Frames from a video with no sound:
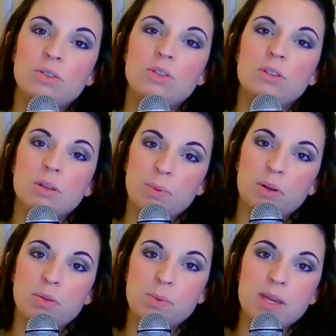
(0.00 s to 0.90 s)
to the
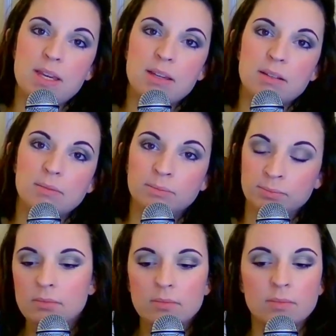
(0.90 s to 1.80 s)
book a week.
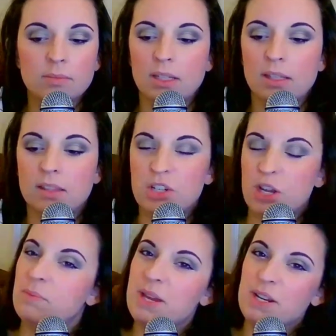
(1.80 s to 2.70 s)
The
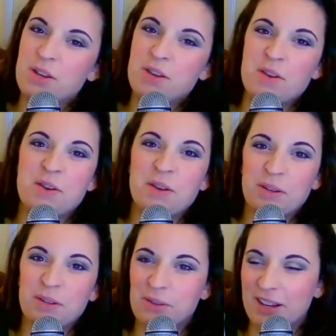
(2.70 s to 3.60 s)
gentleman
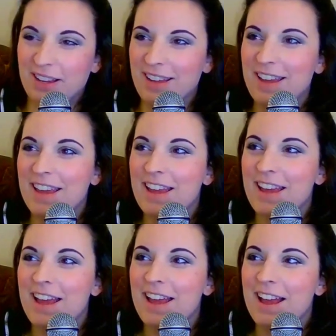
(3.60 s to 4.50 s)
who
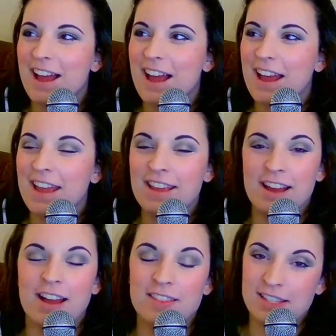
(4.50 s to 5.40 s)
I
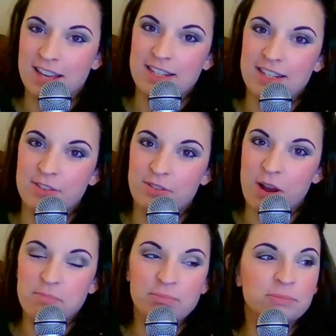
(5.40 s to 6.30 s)
got this idea
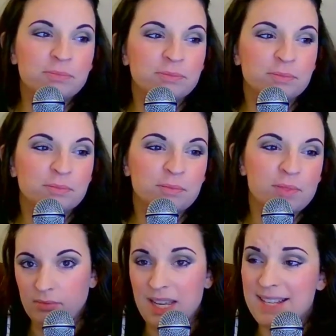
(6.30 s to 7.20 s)
from,
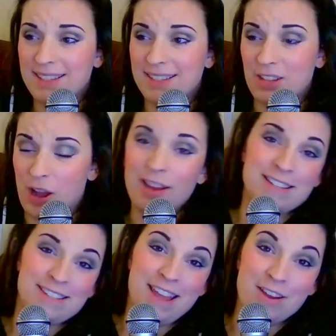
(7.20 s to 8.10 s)
he's not a
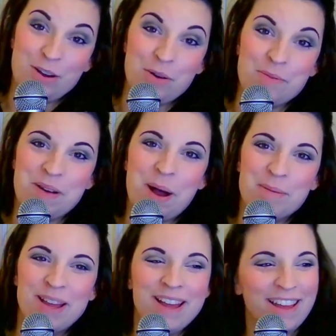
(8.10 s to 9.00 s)
stay-at-home
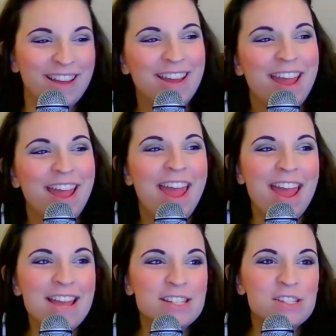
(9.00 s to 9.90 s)
mom.
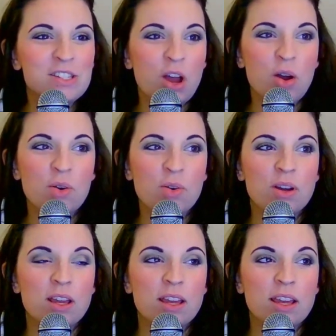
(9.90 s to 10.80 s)
And
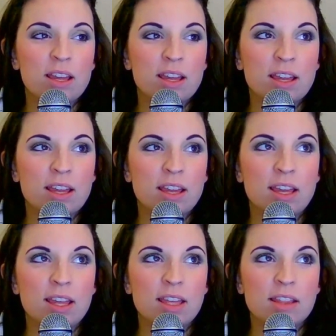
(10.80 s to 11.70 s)
so
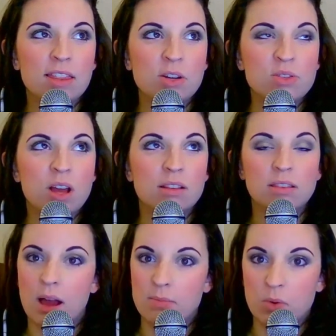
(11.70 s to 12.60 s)
there's a
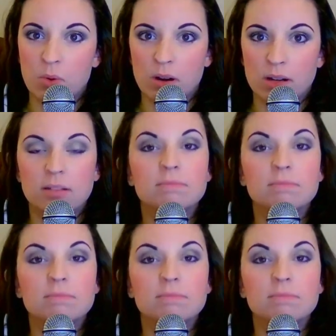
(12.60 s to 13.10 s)
lot more